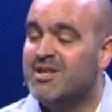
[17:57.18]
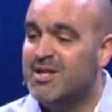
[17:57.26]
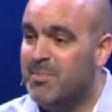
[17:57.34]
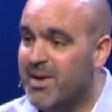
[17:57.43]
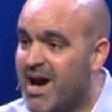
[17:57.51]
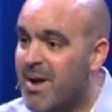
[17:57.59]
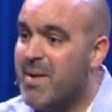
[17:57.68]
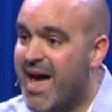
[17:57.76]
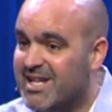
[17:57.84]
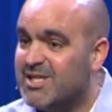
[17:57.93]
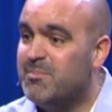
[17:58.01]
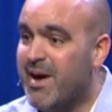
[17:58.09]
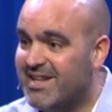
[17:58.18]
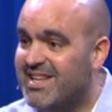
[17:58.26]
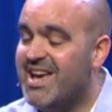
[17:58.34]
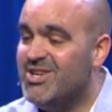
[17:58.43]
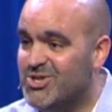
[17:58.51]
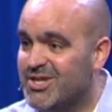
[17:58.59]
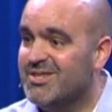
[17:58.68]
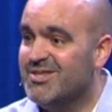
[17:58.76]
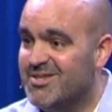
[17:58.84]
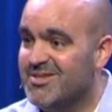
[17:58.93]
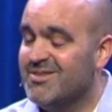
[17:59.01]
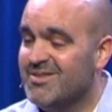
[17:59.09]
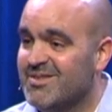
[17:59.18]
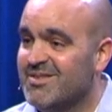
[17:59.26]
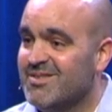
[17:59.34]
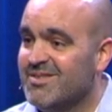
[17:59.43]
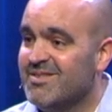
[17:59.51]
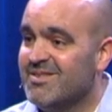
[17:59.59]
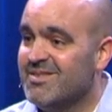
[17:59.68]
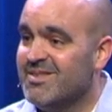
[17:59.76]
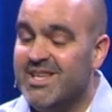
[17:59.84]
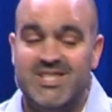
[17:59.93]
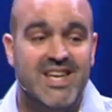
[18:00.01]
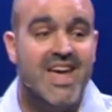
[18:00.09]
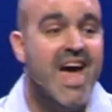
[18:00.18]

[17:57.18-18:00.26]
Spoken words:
to become expectations. You see,